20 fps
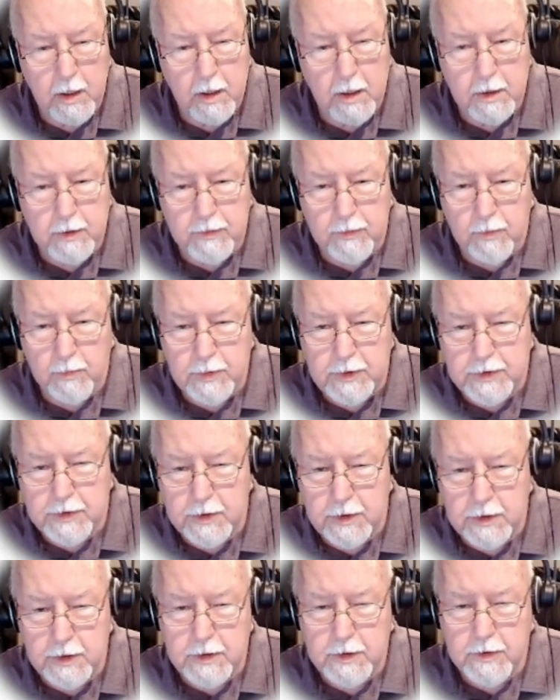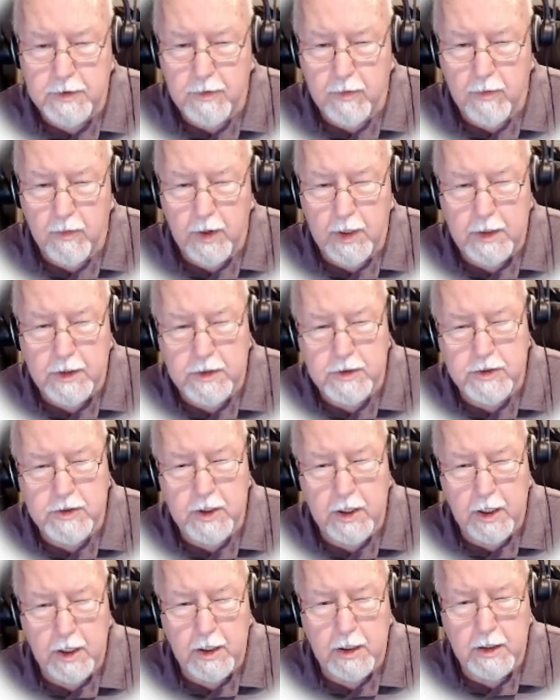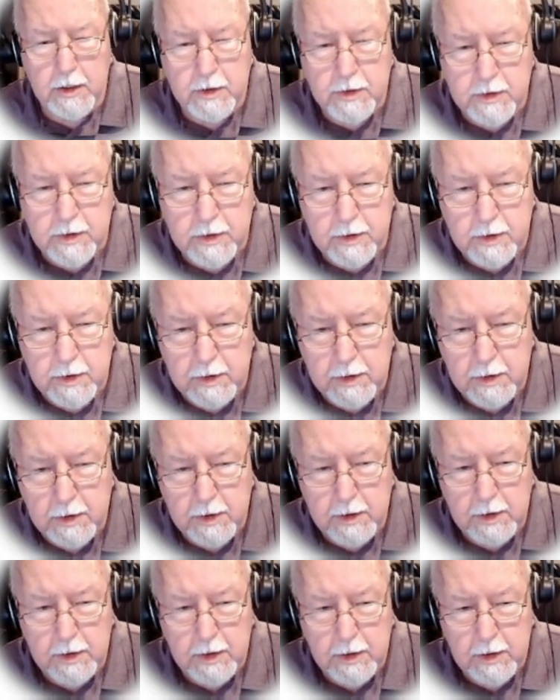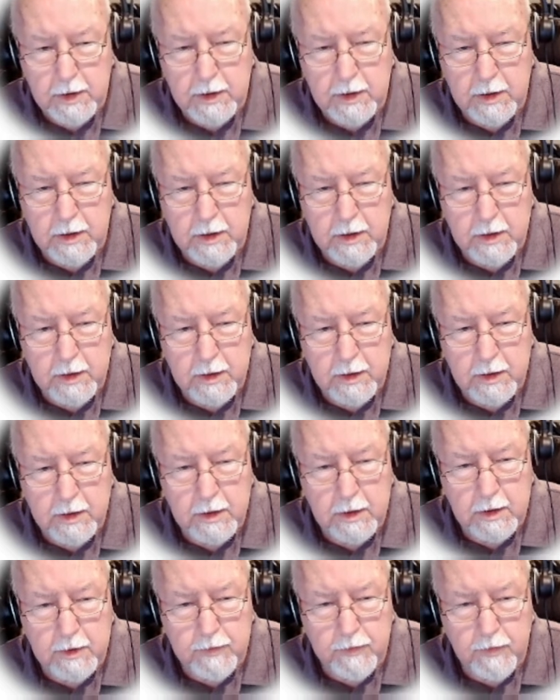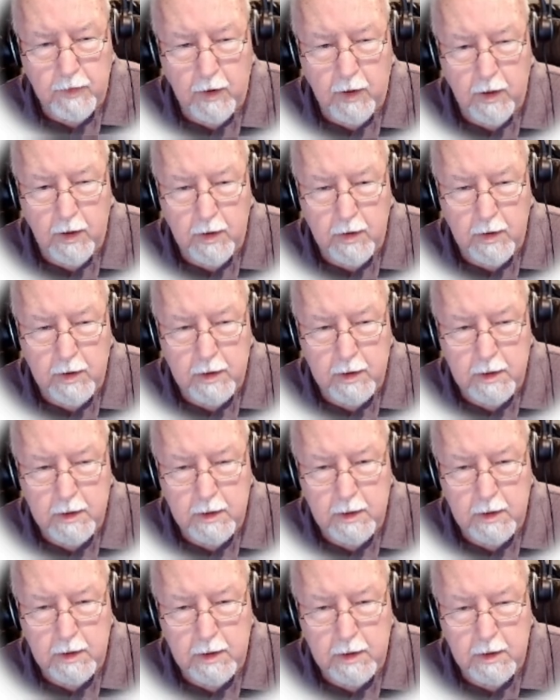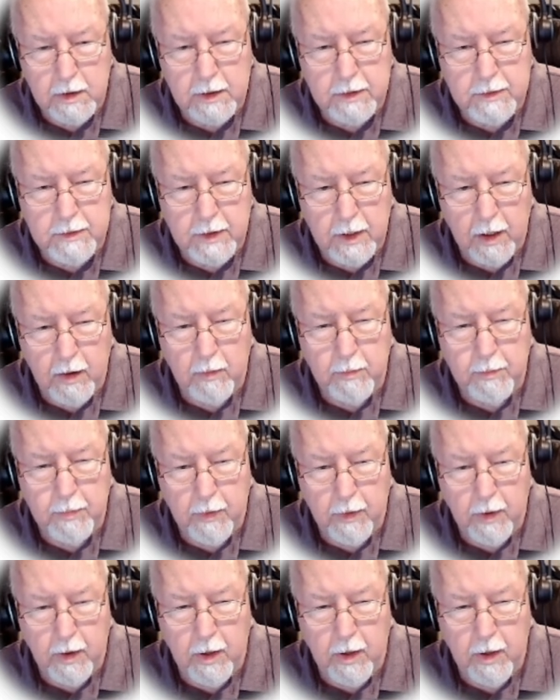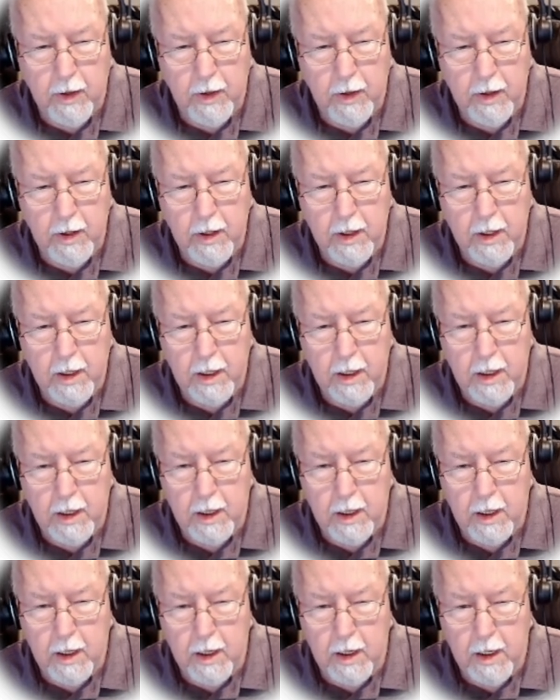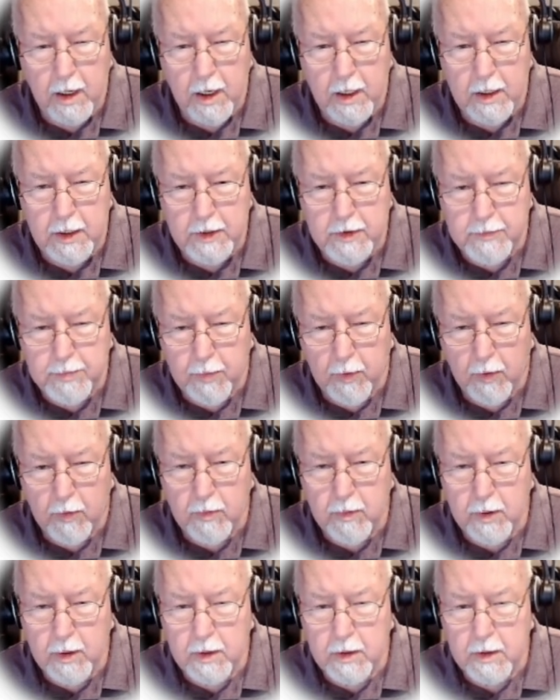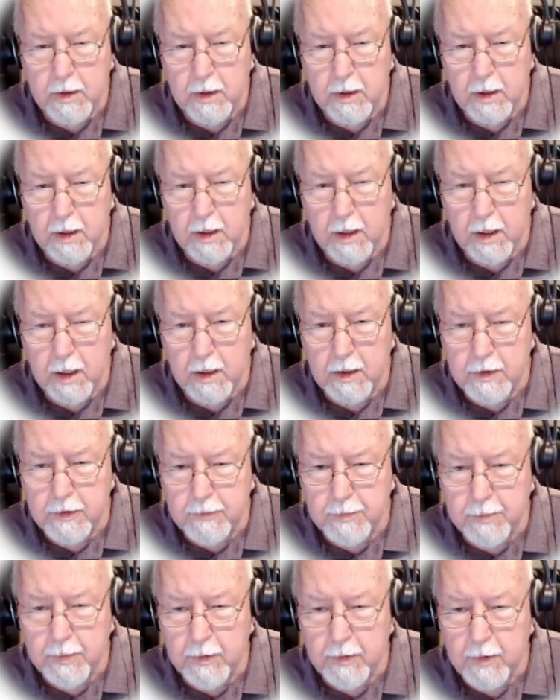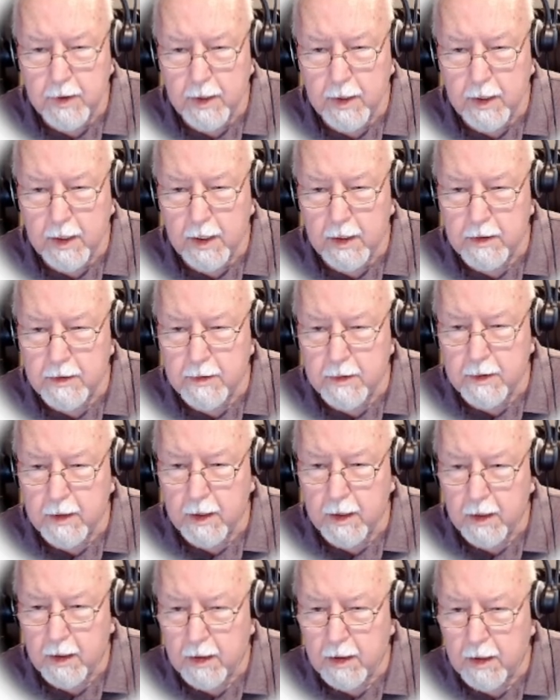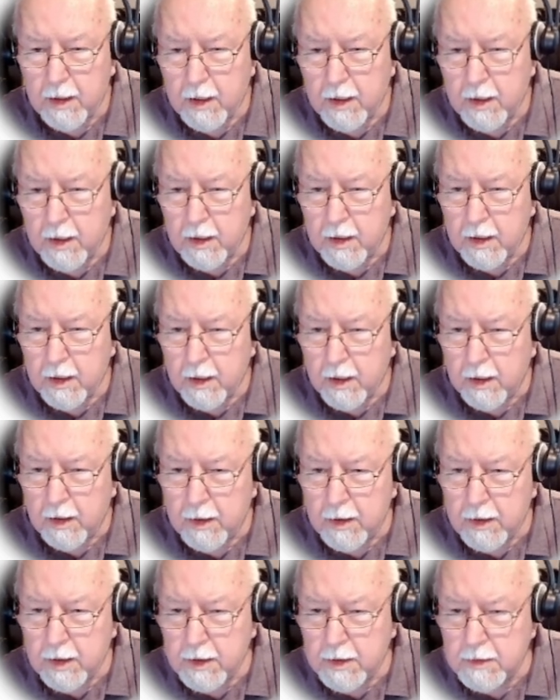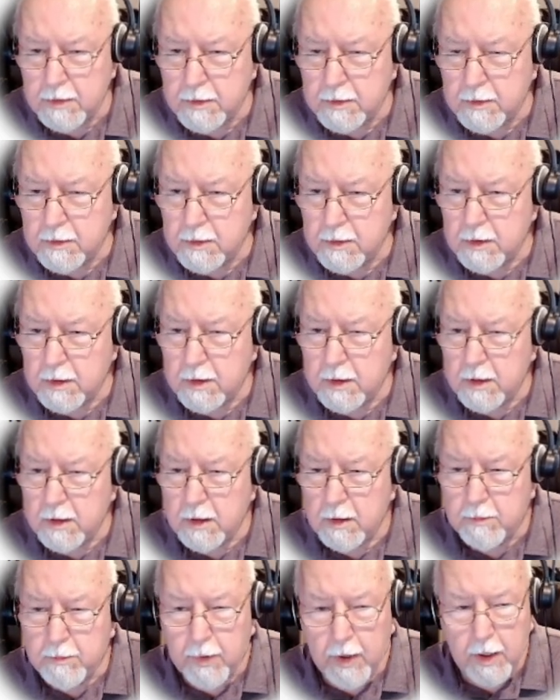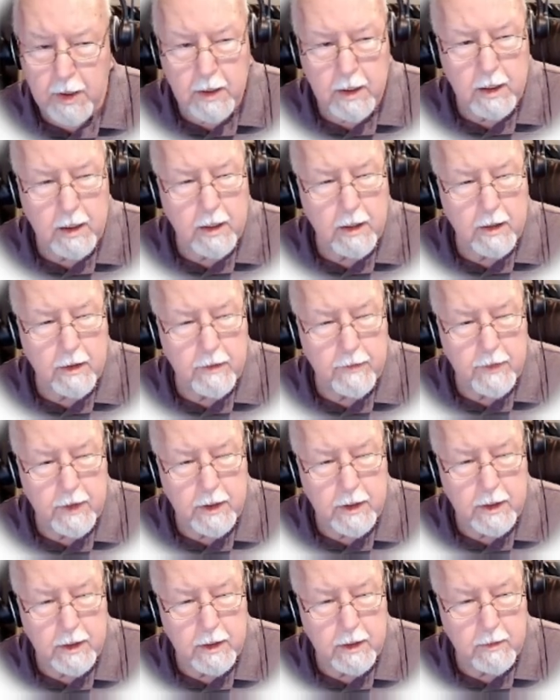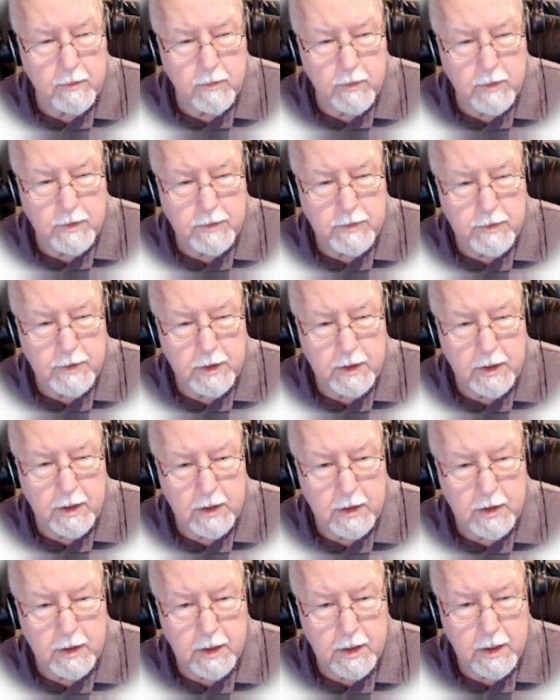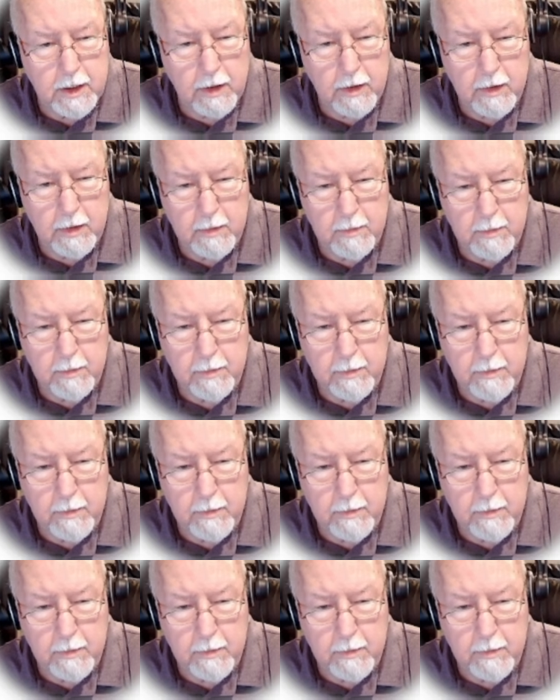So we see this great change in Saul. He's now Paul. And he spoke and disputed against the Hel Hellenians, but they were seeking to kill him.